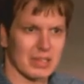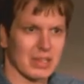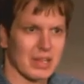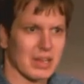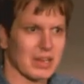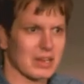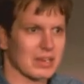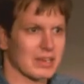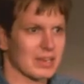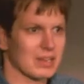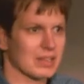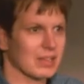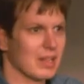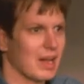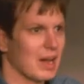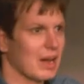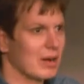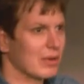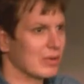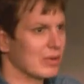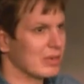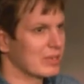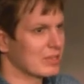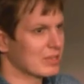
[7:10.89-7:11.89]
area.
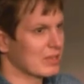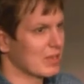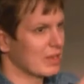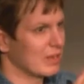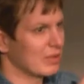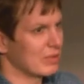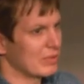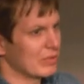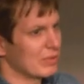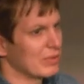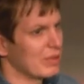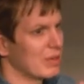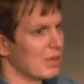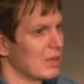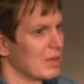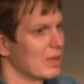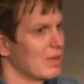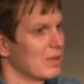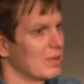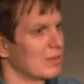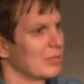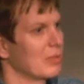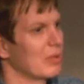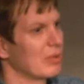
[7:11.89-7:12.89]
Now it's kind of
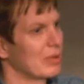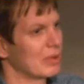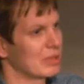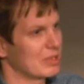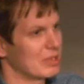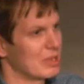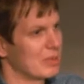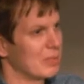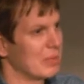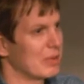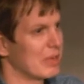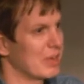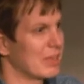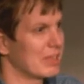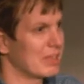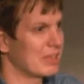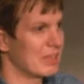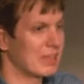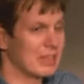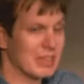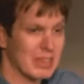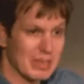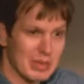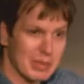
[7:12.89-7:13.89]
more separated,
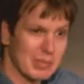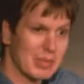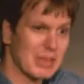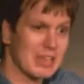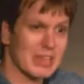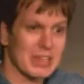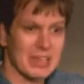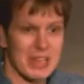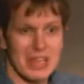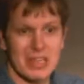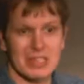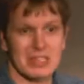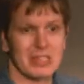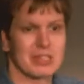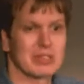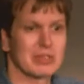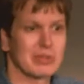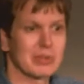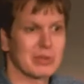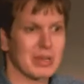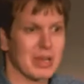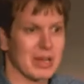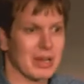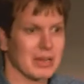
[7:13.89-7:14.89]
and in many cases
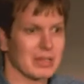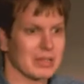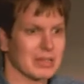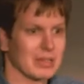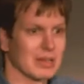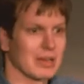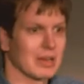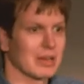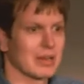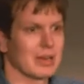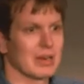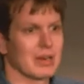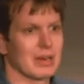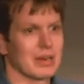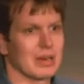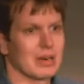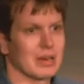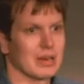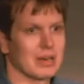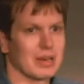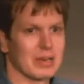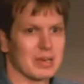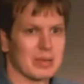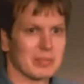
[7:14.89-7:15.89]
you can
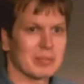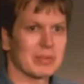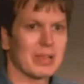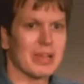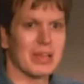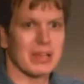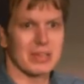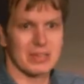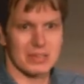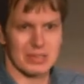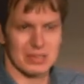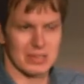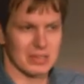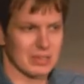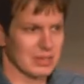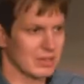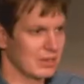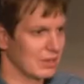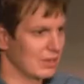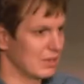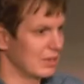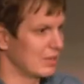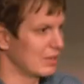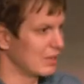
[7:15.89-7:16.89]
replace
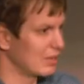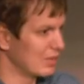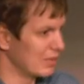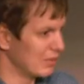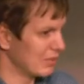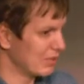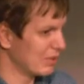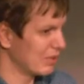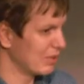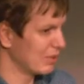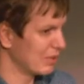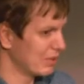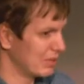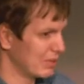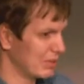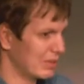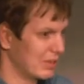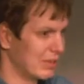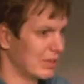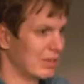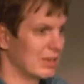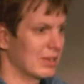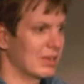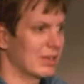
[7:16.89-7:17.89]
different
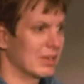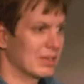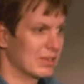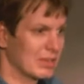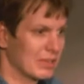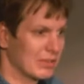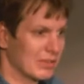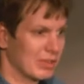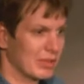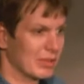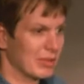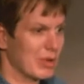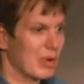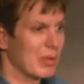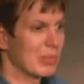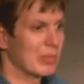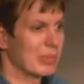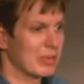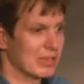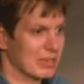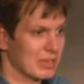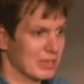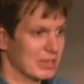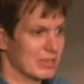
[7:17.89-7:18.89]

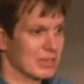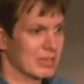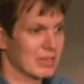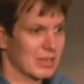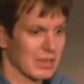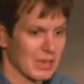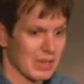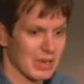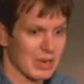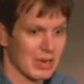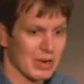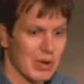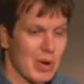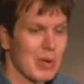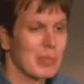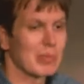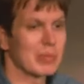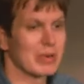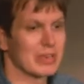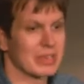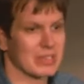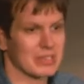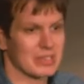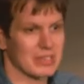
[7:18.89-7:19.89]

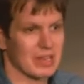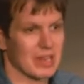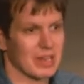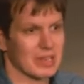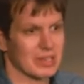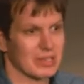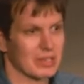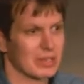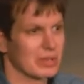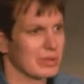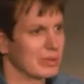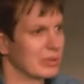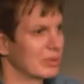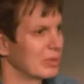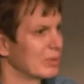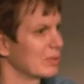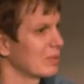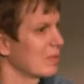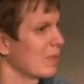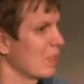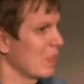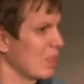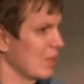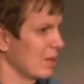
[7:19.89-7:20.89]
components as you
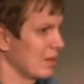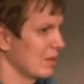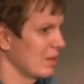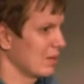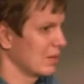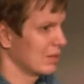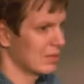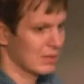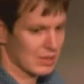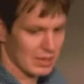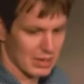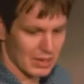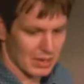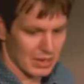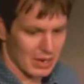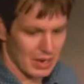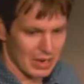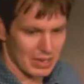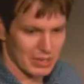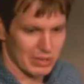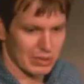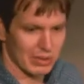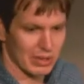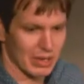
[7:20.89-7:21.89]

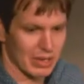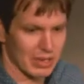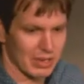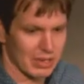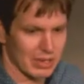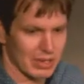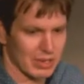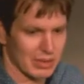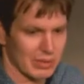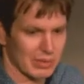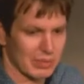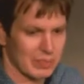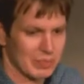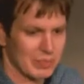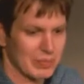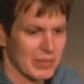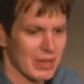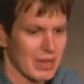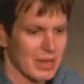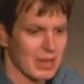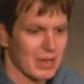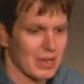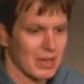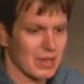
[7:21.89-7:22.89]
like now.
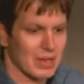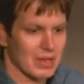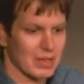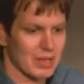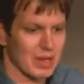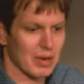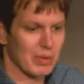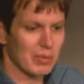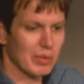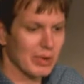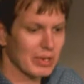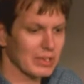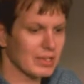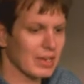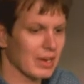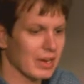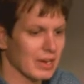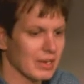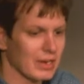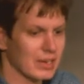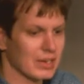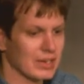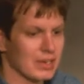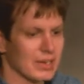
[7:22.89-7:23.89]
Now, what
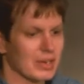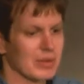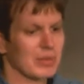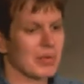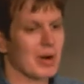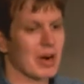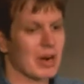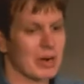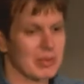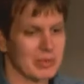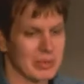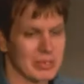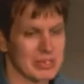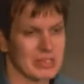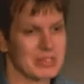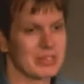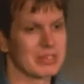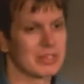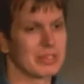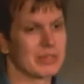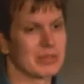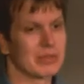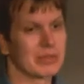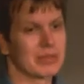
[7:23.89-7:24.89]
are requirements
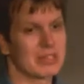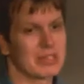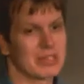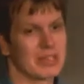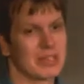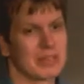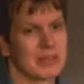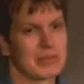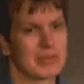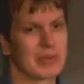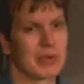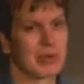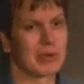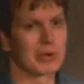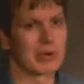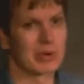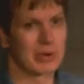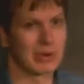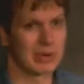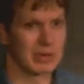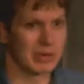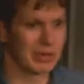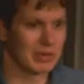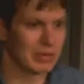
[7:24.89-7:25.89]
do we say
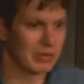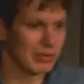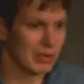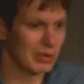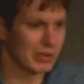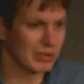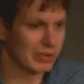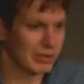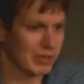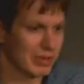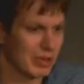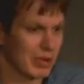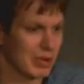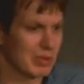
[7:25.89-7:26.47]
for those three